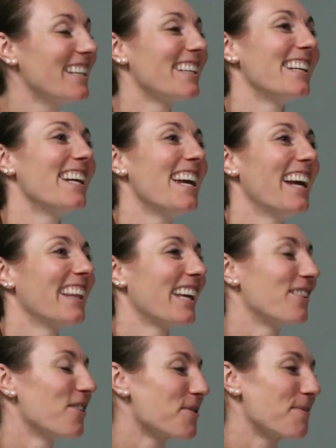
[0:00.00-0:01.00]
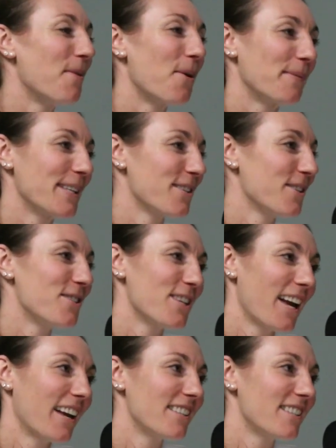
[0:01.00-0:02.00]
And like, those moments are
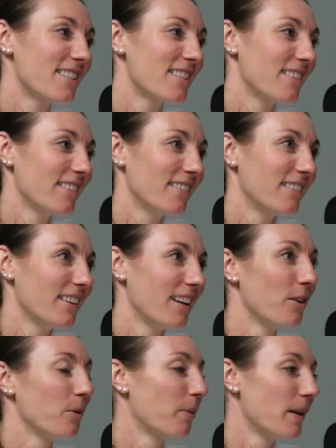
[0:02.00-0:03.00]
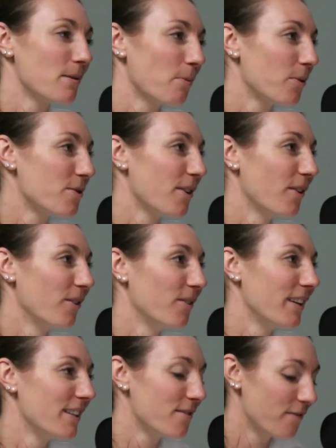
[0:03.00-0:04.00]
just irreplaceable. So
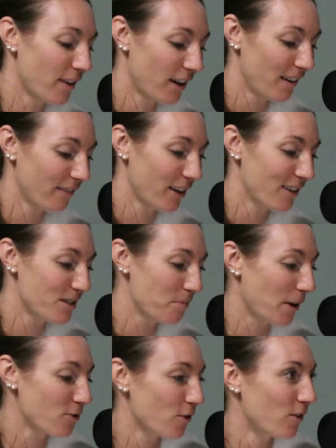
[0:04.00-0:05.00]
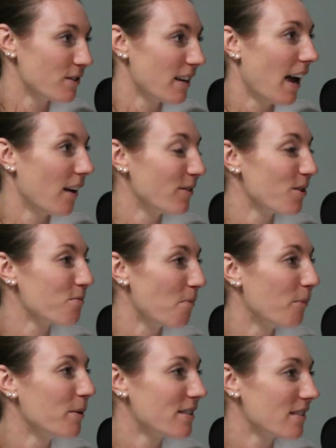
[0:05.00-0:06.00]
it's very, very special to have those
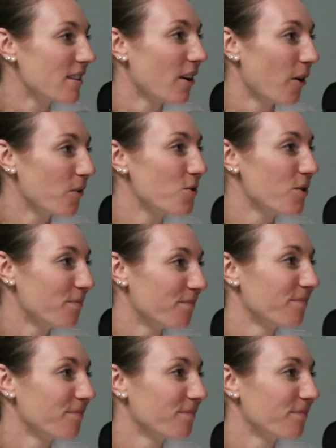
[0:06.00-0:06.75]
moments as a coach.